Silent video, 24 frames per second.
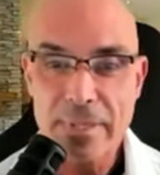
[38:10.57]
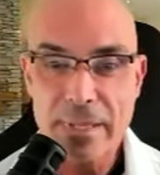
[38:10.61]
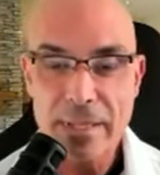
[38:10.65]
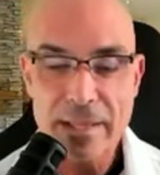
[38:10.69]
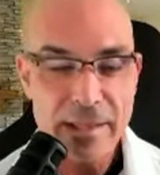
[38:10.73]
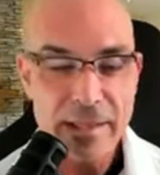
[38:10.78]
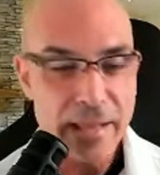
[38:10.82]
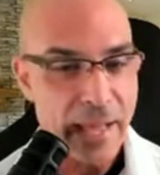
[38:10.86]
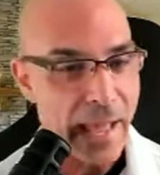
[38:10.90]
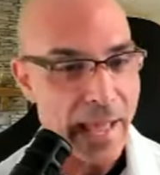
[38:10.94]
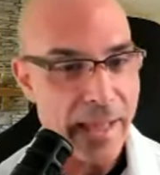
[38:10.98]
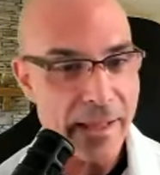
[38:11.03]

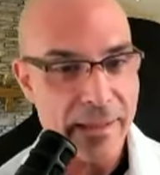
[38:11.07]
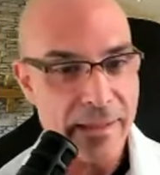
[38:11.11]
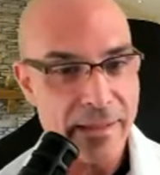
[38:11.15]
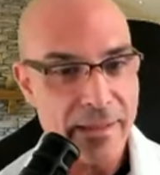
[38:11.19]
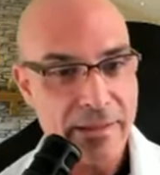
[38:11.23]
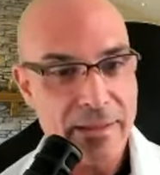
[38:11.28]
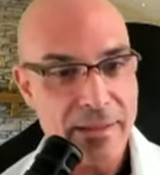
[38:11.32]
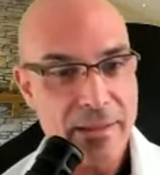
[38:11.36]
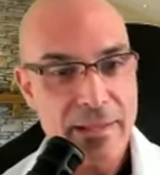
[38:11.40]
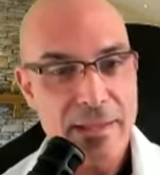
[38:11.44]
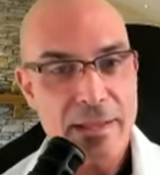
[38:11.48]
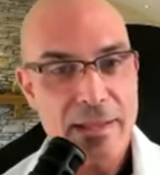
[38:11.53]
oh,
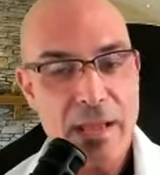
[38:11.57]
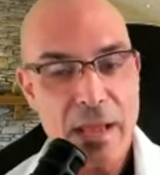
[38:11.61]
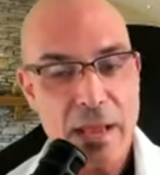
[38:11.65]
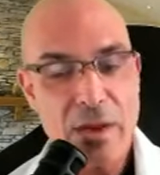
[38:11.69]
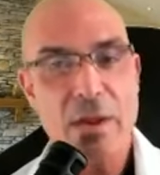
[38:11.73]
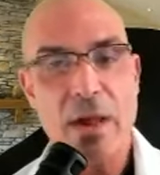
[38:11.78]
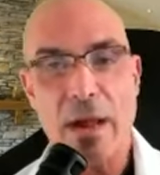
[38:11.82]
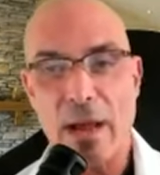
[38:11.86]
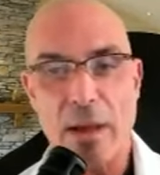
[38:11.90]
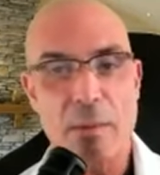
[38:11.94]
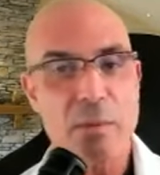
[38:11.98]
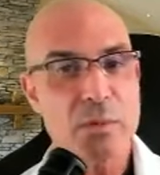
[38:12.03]

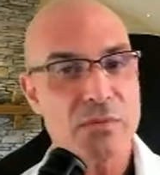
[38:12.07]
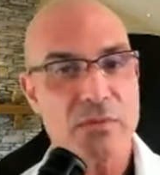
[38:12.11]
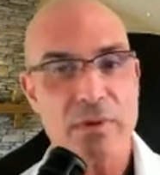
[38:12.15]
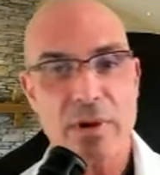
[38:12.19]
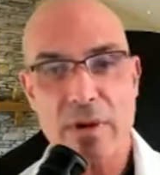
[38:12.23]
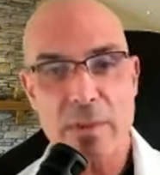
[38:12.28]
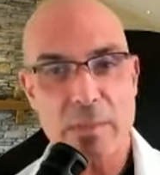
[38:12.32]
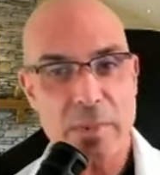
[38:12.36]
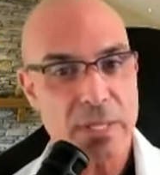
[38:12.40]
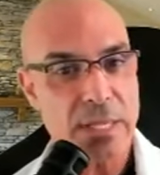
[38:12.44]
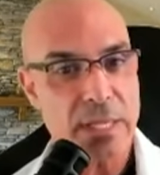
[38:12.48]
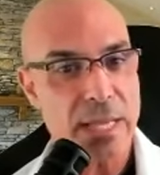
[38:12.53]
no, I was
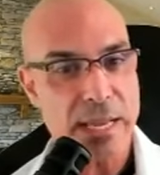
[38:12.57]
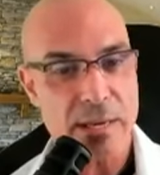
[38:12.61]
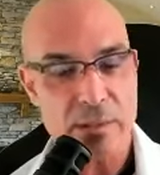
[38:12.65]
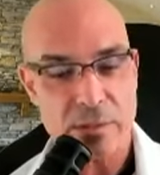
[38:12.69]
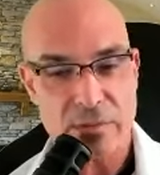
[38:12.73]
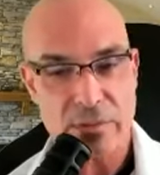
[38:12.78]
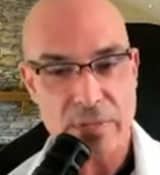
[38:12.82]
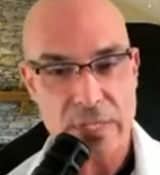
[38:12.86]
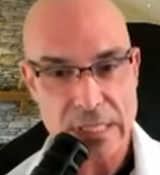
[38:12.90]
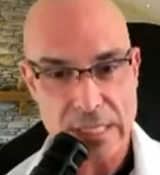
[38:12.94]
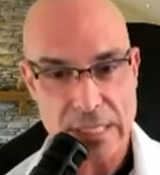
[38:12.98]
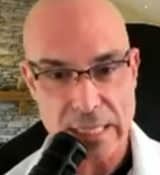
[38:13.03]
very polite. I was
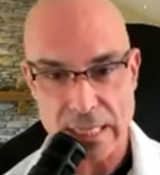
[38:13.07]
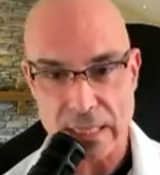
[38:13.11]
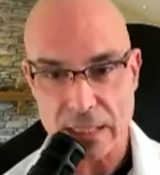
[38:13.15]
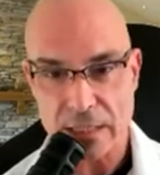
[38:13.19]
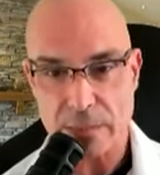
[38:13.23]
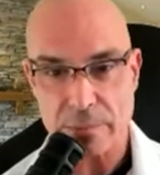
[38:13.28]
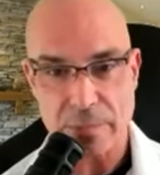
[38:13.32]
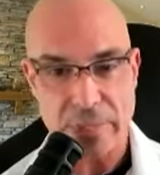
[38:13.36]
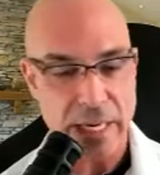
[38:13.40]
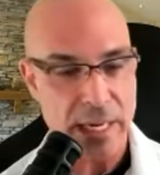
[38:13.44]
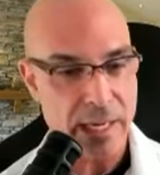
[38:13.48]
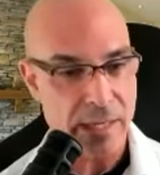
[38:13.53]
very
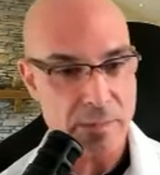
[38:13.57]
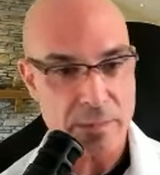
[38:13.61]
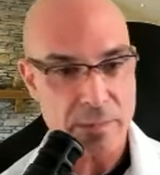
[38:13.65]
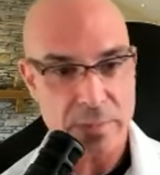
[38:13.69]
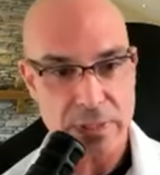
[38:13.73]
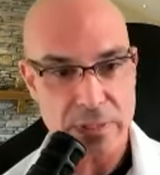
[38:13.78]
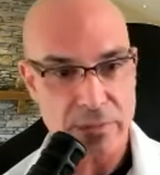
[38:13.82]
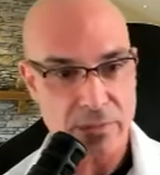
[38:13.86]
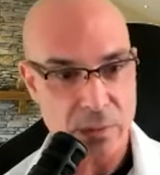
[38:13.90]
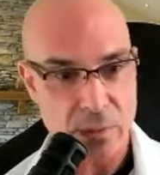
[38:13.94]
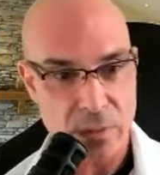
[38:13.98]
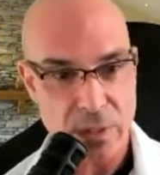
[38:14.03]
nice, but I didn't
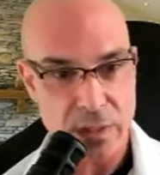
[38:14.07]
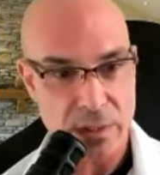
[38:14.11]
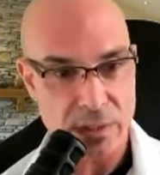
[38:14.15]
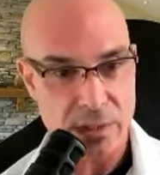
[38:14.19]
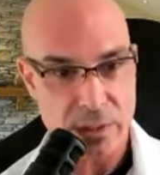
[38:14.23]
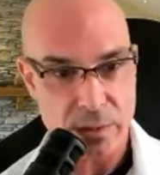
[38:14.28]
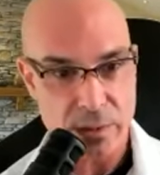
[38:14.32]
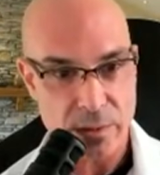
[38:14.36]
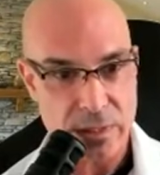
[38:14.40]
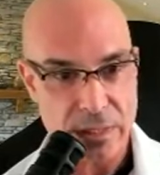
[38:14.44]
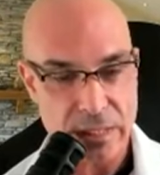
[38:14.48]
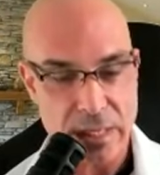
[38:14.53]
believe a word that
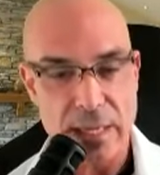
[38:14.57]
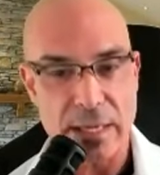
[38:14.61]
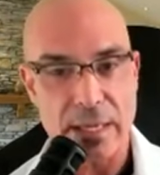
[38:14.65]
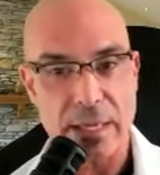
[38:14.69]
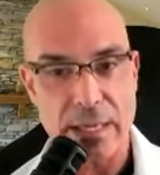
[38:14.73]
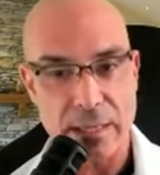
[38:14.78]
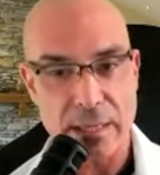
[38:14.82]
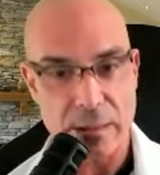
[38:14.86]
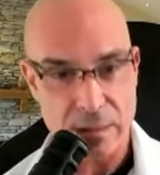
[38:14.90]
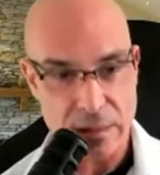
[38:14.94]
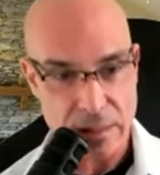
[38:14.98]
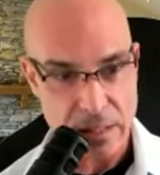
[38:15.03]
she was saying.
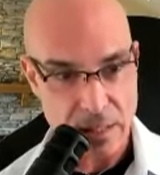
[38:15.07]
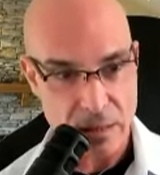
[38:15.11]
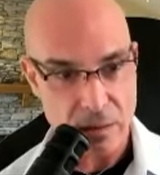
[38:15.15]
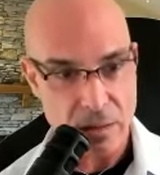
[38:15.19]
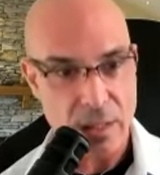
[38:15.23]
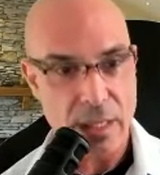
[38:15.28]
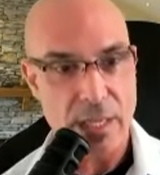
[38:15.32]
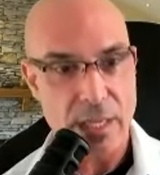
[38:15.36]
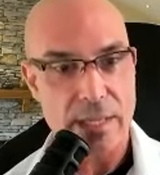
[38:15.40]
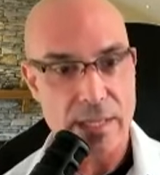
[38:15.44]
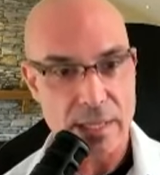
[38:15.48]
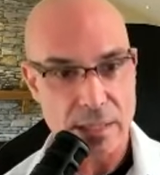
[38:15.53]
And I was like,
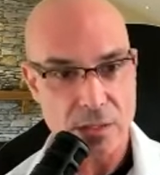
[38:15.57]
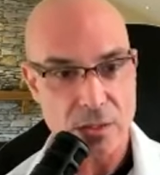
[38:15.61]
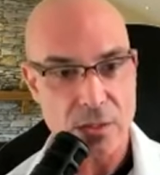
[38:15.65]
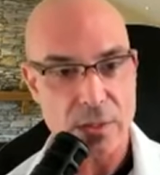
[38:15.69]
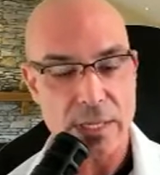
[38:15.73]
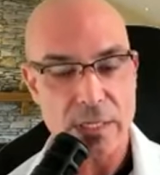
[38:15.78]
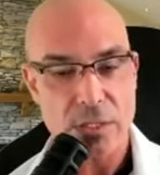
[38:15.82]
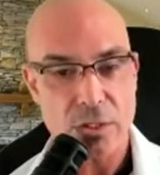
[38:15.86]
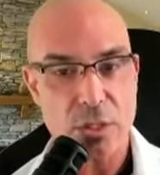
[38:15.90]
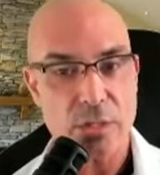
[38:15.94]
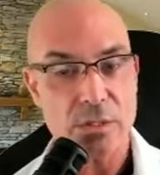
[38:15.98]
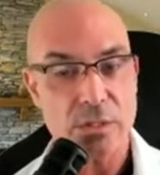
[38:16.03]
okay, that's
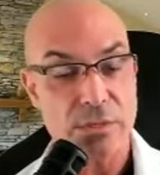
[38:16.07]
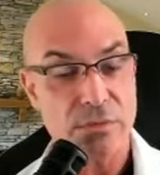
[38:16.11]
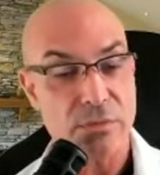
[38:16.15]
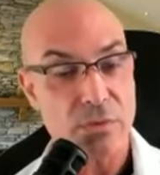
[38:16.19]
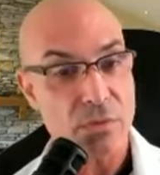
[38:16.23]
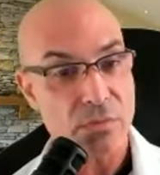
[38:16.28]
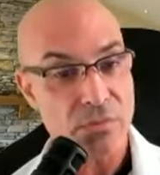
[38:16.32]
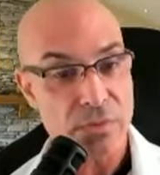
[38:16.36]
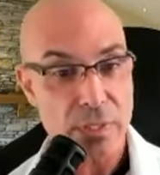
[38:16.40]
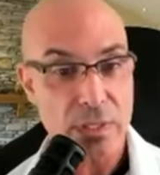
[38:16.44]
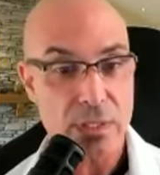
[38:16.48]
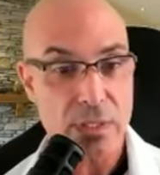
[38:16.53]
great. She goes, if
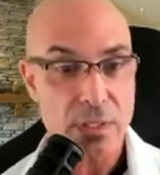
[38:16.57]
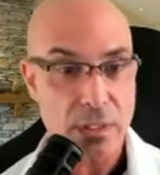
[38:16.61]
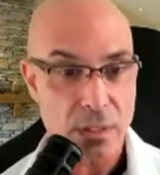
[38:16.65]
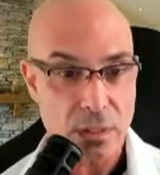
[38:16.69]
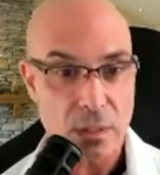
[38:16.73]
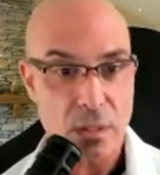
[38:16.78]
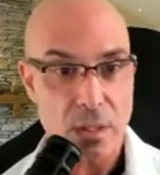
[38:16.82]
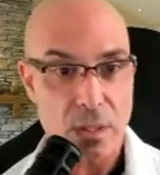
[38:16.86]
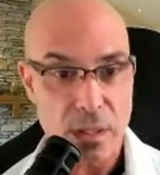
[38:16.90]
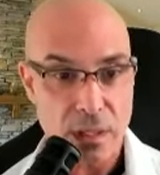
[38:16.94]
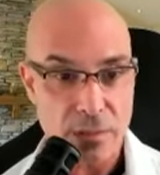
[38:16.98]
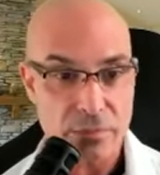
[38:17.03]
you feel a
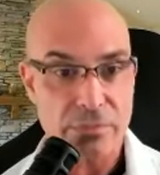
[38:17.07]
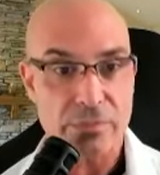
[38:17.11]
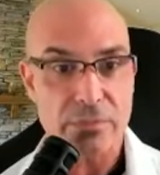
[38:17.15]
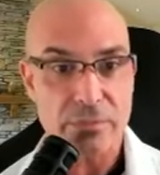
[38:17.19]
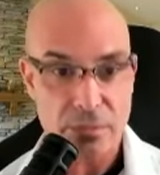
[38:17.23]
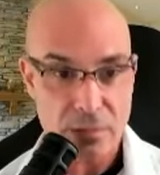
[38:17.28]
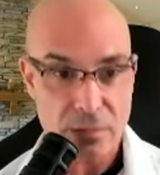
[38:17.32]
little off